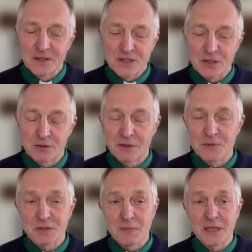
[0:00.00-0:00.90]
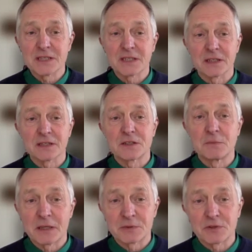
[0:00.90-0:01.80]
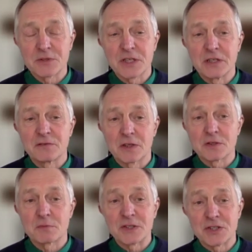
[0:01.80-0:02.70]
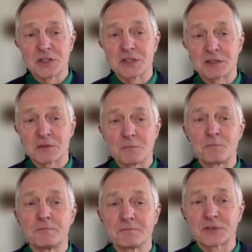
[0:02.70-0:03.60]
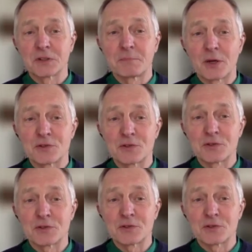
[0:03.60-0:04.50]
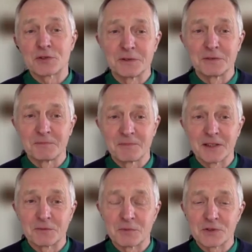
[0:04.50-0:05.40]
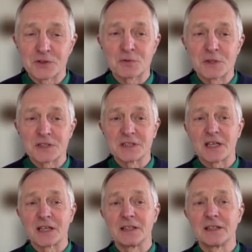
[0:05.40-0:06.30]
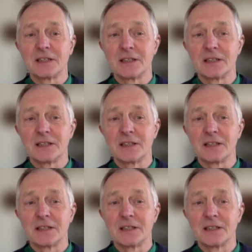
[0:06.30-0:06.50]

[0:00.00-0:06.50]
So it was amazing to be able to receive those messages that were sort of poked at the door once or twice a day.